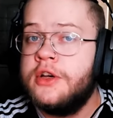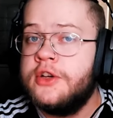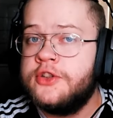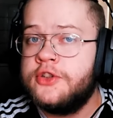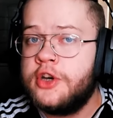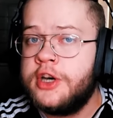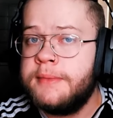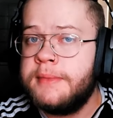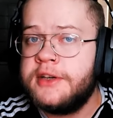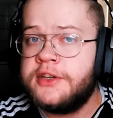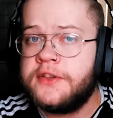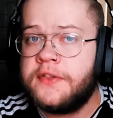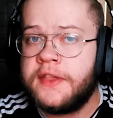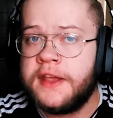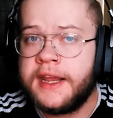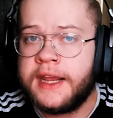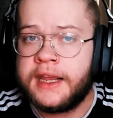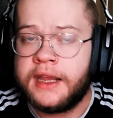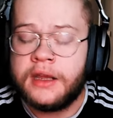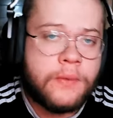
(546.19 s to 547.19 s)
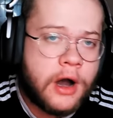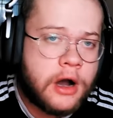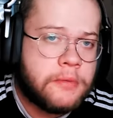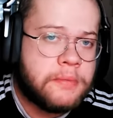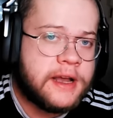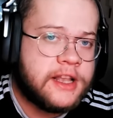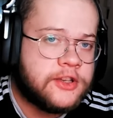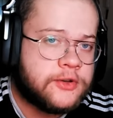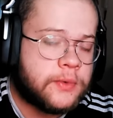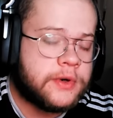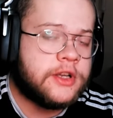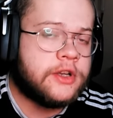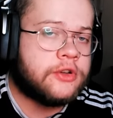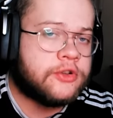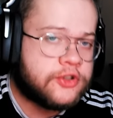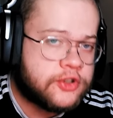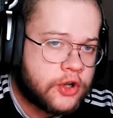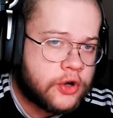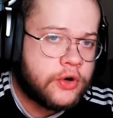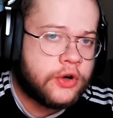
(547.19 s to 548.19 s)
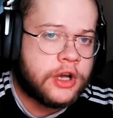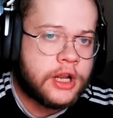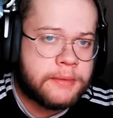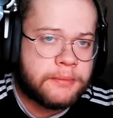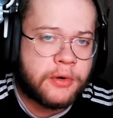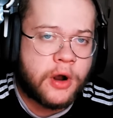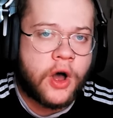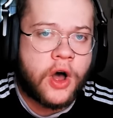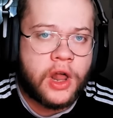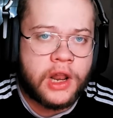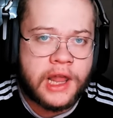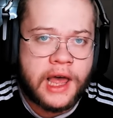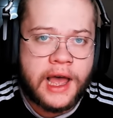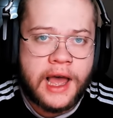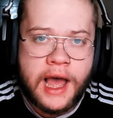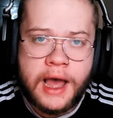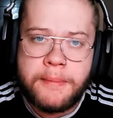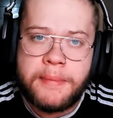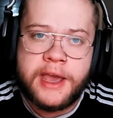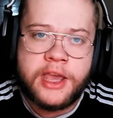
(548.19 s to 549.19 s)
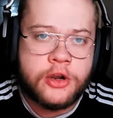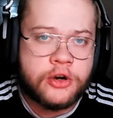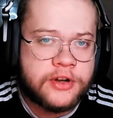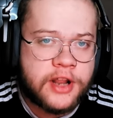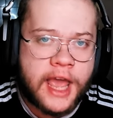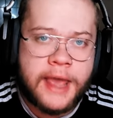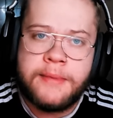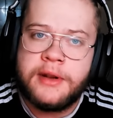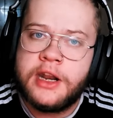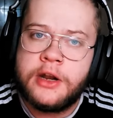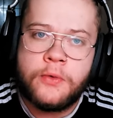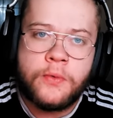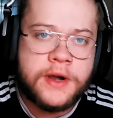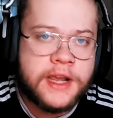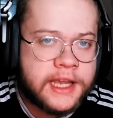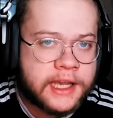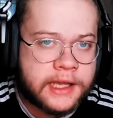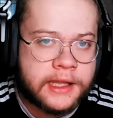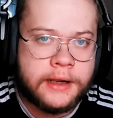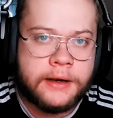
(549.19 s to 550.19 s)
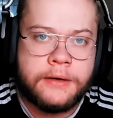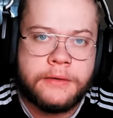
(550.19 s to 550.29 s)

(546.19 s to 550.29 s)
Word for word: So you miss a thing. Wow, Benzo, you're so good at Brawlhalla, I bet you're diamond in a week.